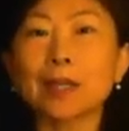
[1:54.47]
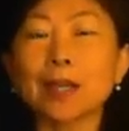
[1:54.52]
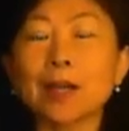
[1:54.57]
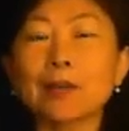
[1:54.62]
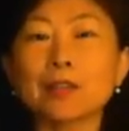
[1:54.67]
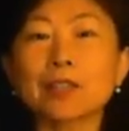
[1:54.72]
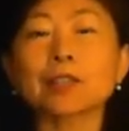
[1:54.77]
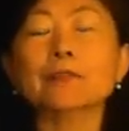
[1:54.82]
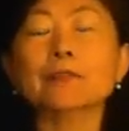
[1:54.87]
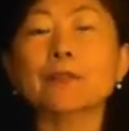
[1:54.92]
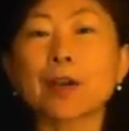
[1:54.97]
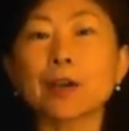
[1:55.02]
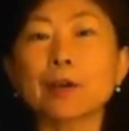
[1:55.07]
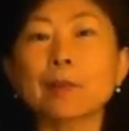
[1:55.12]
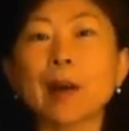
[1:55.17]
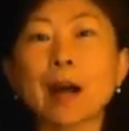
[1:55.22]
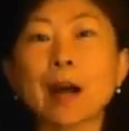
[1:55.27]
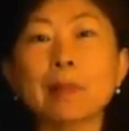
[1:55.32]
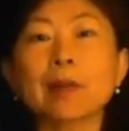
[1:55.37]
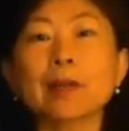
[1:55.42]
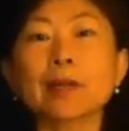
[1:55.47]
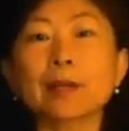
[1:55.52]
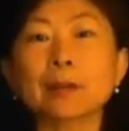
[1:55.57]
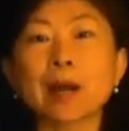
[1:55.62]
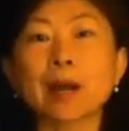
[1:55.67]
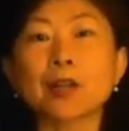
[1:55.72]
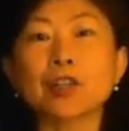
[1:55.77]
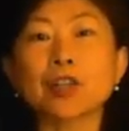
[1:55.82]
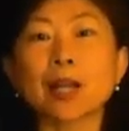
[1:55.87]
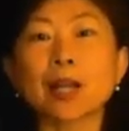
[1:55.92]
which is very popular
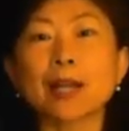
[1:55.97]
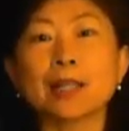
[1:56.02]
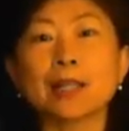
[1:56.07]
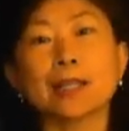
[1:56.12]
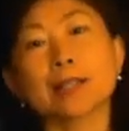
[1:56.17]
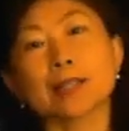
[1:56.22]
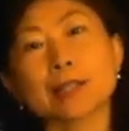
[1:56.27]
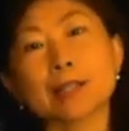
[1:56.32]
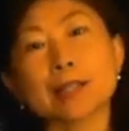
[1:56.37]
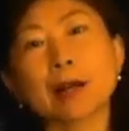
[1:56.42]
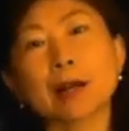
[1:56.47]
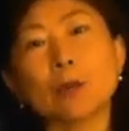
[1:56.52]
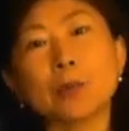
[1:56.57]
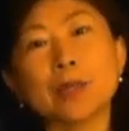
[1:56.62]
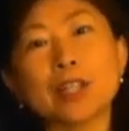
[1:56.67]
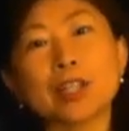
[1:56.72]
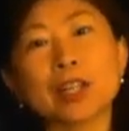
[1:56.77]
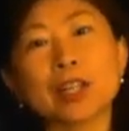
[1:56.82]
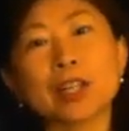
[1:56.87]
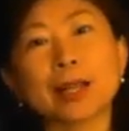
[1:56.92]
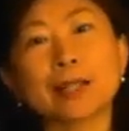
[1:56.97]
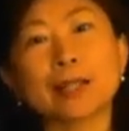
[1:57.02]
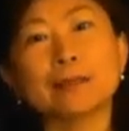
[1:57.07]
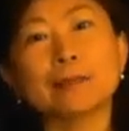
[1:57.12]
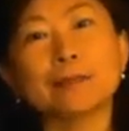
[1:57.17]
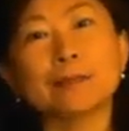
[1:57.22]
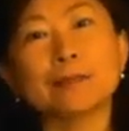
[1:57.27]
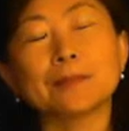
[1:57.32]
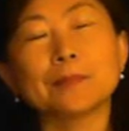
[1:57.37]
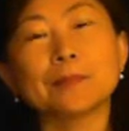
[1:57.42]
among Chinese. It's called WeChat.
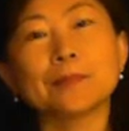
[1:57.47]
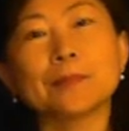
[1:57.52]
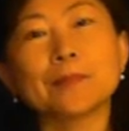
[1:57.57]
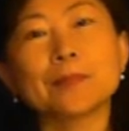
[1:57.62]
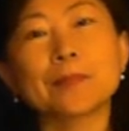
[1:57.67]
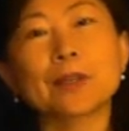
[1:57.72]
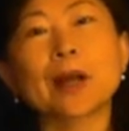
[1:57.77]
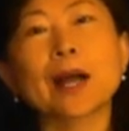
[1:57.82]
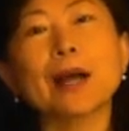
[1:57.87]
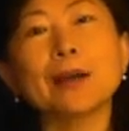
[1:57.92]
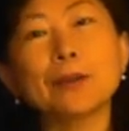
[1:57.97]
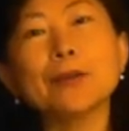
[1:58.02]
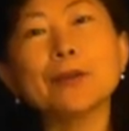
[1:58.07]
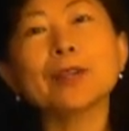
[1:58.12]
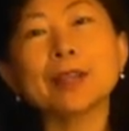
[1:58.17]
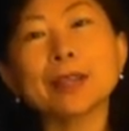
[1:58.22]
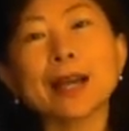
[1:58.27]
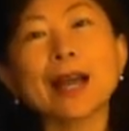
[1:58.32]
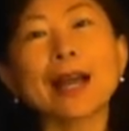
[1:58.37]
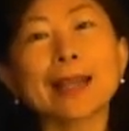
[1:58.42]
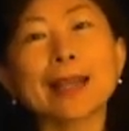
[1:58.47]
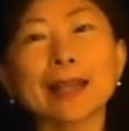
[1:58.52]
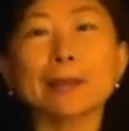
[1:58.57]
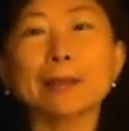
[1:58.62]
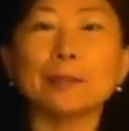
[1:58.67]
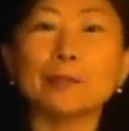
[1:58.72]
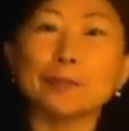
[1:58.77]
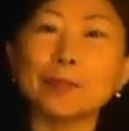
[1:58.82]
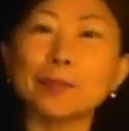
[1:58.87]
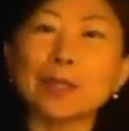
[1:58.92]
So how do you think I
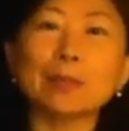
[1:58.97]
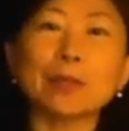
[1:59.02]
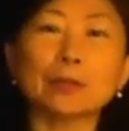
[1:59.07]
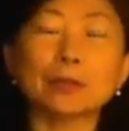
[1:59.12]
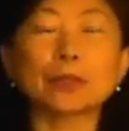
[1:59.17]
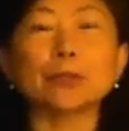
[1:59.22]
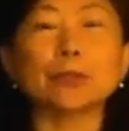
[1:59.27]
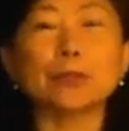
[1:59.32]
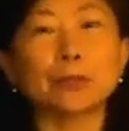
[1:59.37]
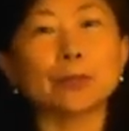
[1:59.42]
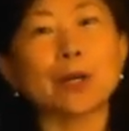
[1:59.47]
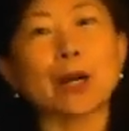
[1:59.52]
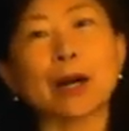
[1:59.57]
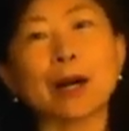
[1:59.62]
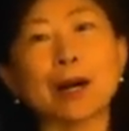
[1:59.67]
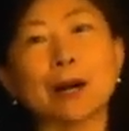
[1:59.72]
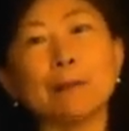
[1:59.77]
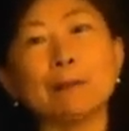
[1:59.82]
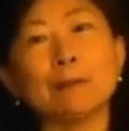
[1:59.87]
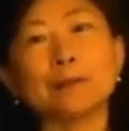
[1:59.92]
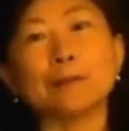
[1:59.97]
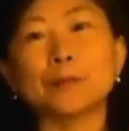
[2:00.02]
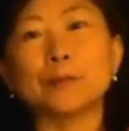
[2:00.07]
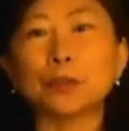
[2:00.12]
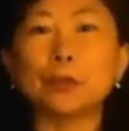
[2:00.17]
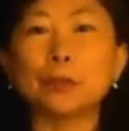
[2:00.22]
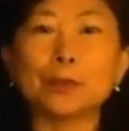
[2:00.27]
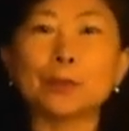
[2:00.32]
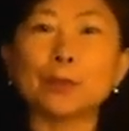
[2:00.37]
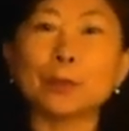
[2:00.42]
get people
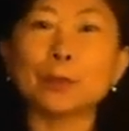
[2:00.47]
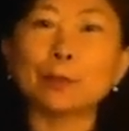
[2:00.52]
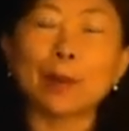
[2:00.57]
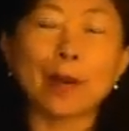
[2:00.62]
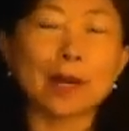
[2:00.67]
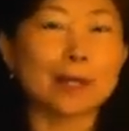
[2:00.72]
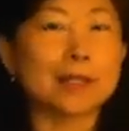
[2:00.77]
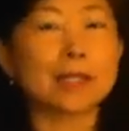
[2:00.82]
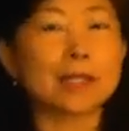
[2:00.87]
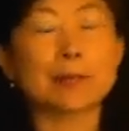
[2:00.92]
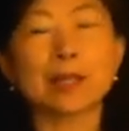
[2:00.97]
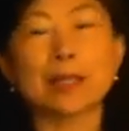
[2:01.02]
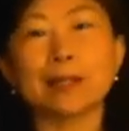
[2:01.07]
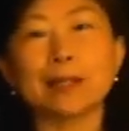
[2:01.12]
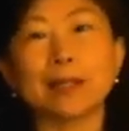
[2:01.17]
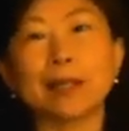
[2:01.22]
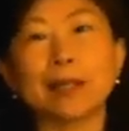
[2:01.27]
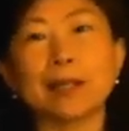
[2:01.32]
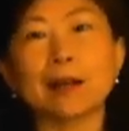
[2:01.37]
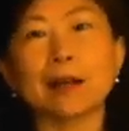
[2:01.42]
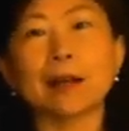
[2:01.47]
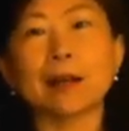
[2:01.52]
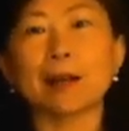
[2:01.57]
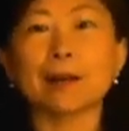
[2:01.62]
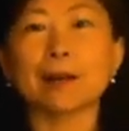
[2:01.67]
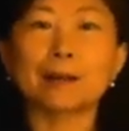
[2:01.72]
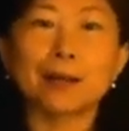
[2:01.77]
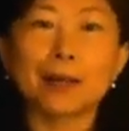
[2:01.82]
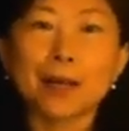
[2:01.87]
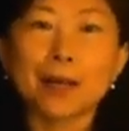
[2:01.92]
to participate in
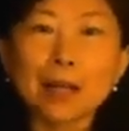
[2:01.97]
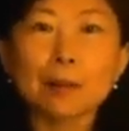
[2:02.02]
our